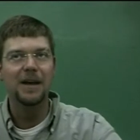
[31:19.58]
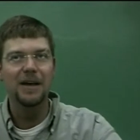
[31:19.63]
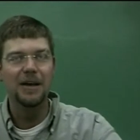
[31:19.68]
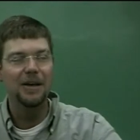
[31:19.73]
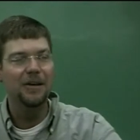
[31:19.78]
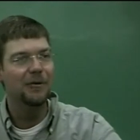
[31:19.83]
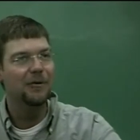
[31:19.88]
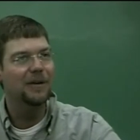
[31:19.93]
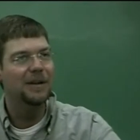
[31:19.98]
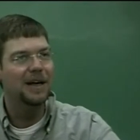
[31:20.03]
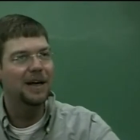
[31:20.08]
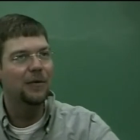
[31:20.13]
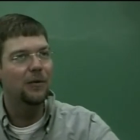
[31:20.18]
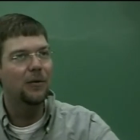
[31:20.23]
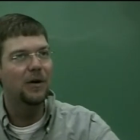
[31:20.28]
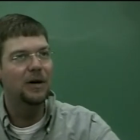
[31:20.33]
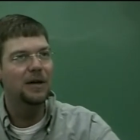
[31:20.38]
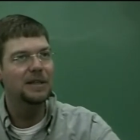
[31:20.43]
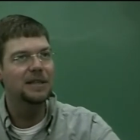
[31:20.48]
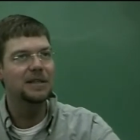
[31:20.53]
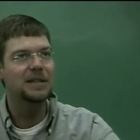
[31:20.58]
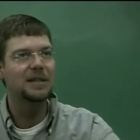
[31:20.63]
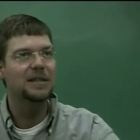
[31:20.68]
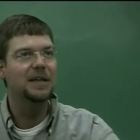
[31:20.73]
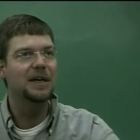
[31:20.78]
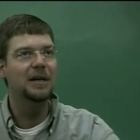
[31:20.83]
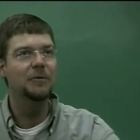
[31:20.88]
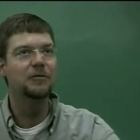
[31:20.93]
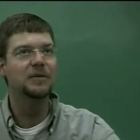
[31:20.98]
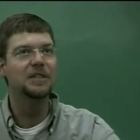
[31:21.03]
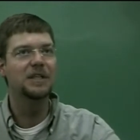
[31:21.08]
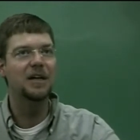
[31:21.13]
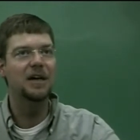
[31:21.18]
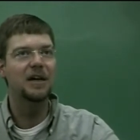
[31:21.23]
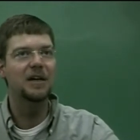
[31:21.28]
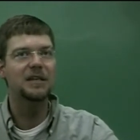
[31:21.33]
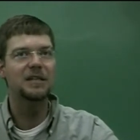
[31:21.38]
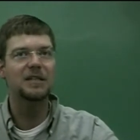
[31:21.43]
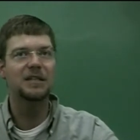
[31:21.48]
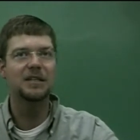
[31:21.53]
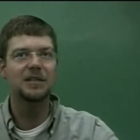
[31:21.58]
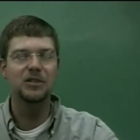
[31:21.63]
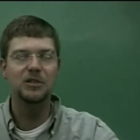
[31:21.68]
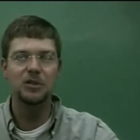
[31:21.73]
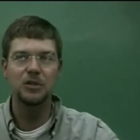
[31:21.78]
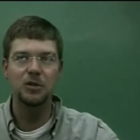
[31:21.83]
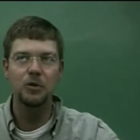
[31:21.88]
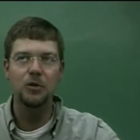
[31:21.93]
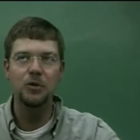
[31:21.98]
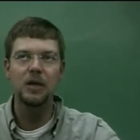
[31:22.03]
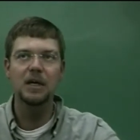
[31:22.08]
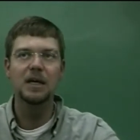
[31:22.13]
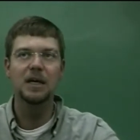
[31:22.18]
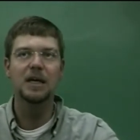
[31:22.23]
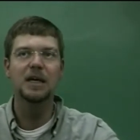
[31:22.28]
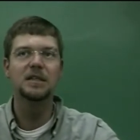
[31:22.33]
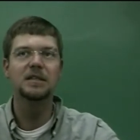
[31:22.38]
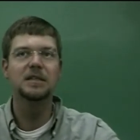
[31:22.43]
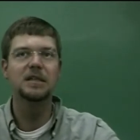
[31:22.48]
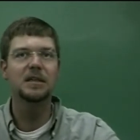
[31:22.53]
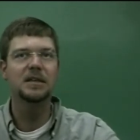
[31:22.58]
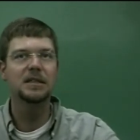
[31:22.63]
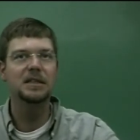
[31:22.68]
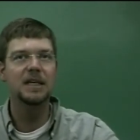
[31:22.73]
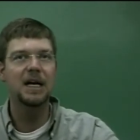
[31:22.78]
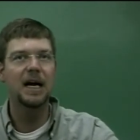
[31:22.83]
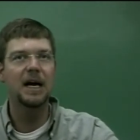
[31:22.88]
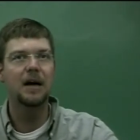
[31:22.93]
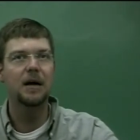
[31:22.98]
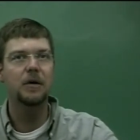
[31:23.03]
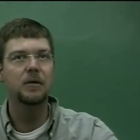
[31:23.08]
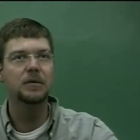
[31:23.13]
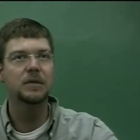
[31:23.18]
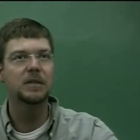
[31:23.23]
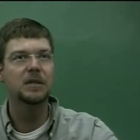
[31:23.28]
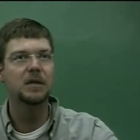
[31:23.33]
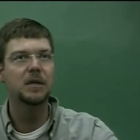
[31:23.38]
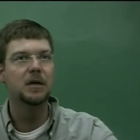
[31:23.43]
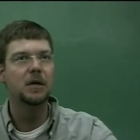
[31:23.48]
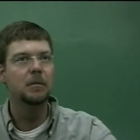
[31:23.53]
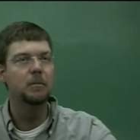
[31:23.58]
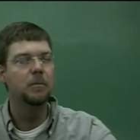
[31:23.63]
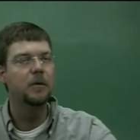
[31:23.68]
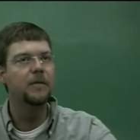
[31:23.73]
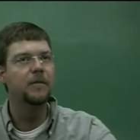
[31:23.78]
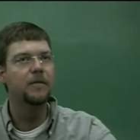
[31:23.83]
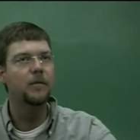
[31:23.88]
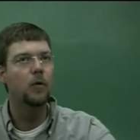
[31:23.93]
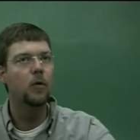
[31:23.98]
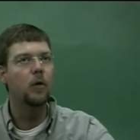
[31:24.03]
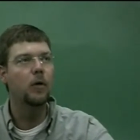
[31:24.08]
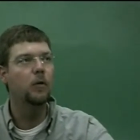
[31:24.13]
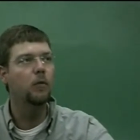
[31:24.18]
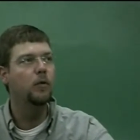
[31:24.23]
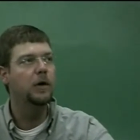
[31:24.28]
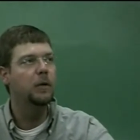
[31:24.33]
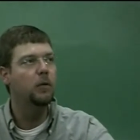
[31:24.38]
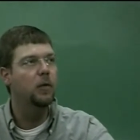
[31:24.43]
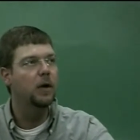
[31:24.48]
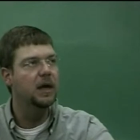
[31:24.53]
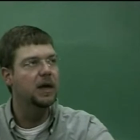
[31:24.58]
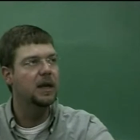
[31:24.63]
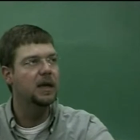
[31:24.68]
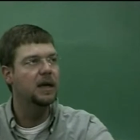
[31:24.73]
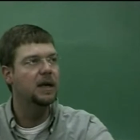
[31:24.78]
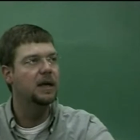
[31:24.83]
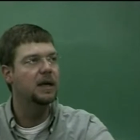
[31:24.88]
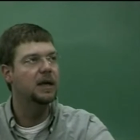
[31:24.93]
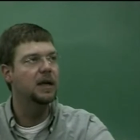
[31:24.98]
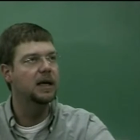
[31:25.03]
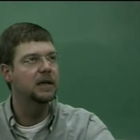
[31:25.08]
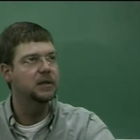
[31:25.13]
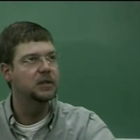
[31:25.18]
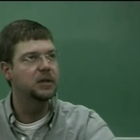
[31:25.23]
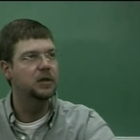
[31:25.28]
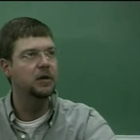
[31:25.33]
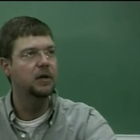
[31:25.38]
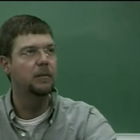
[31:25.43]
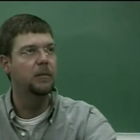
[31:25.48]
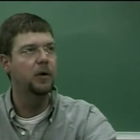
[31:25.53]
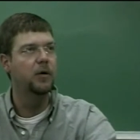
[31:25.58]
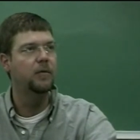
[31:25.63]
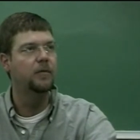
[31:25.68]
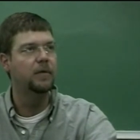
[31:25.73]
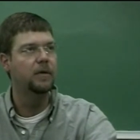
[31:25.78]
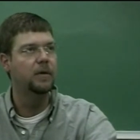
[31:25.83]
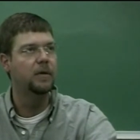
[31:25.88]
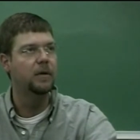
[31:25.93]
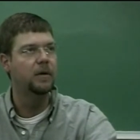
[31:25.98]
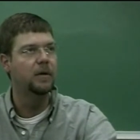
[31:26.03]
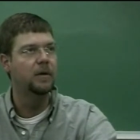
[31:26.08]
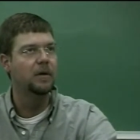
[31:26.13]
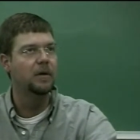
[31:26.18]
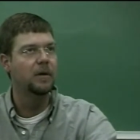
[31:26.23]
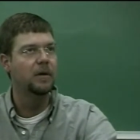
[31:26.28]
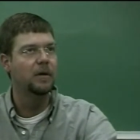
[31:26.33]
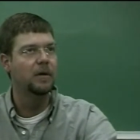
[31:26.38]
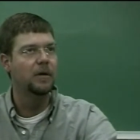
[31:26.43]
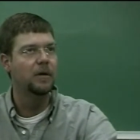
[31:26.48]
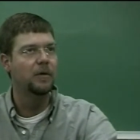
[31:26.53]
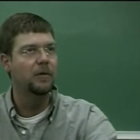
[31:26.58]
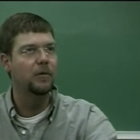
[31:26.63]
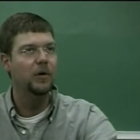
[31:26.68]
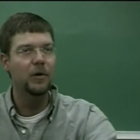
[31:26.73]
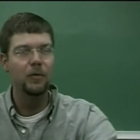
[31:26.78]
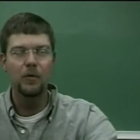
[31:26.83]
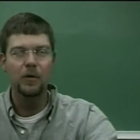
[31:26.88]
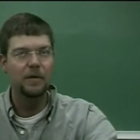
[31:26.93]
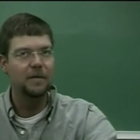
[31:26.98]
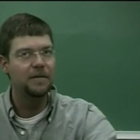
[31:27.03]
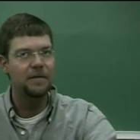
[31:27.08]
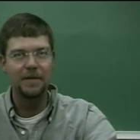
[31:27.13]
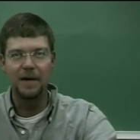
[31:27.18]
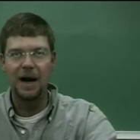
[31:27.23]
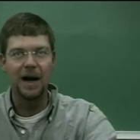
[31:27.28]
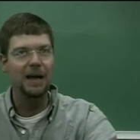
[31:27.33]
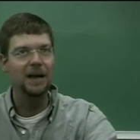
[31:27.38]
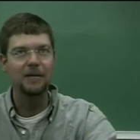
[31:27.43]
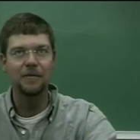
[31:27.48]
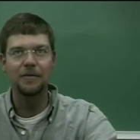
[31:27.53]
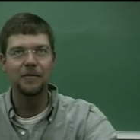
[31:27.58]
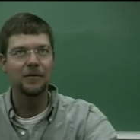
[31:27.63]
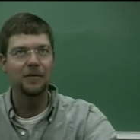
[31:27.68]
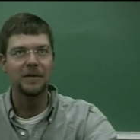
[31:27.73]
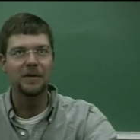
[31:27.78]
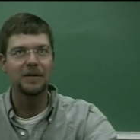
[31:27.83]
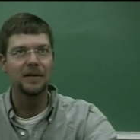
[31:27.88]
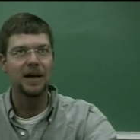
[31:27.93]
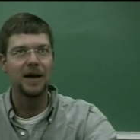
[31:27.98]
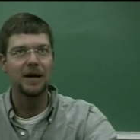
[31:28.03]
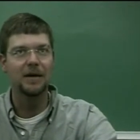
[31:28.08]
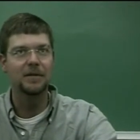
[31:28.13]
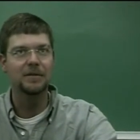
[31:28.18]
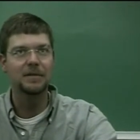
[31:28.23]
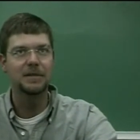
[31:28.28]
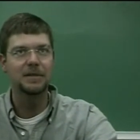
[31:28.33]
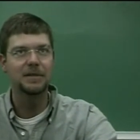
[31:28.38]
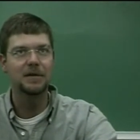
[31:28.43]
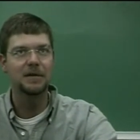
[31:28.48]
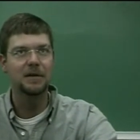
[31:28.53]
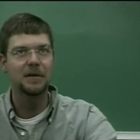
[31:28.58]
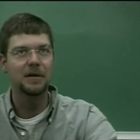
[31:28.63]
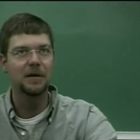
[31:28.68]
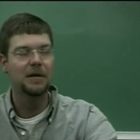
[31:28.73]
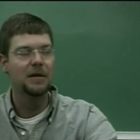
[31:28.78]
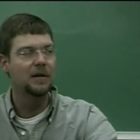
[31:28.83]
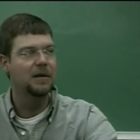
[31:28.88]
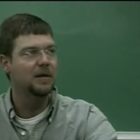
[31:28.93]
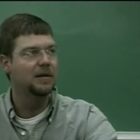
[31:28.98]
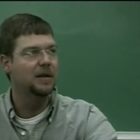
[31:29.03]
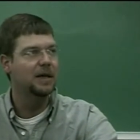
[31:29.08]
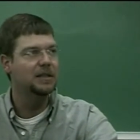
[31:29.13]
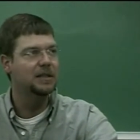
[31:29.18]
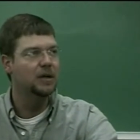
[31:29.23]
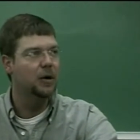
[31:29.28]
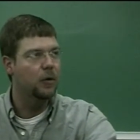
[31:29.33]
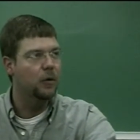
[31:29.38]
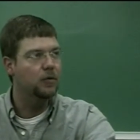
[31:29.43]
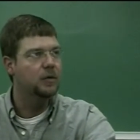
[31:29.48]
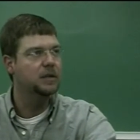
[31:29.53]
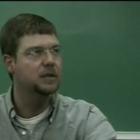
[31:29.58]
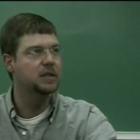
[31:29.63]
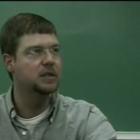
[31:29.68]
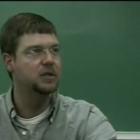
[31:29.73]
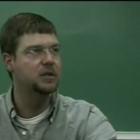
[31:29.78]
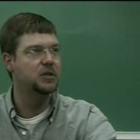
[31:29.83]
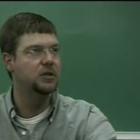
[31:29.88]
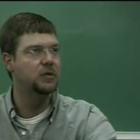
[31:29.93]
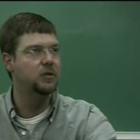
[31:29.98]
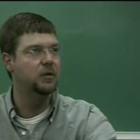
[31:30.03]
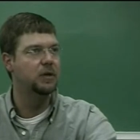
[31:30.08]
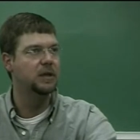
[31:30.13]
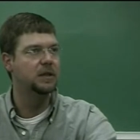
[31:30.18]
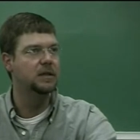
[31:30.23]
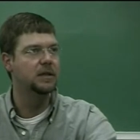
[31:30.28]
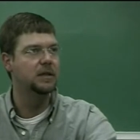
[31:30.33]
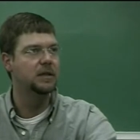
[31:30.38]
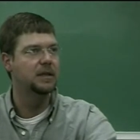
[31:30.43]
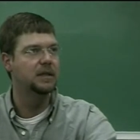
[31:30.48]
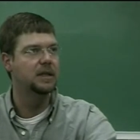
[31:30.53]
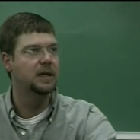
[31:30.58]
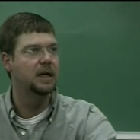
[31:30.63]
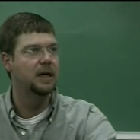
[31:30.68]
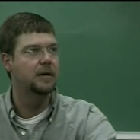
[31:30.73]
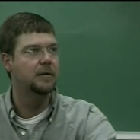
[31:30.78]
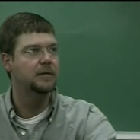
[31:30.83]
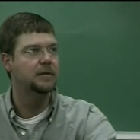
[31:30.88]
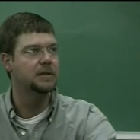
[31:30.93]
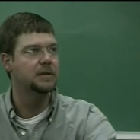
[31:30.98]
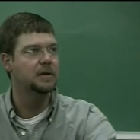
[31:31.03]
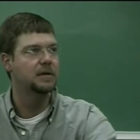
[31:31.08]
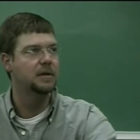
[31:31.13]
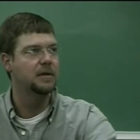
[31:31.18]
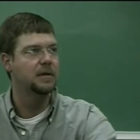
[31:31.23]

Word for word: You know what that was? It was us shooting into the towns before we went in and took them over. We weren't fighting for the towns. They told us to shoot into the towns.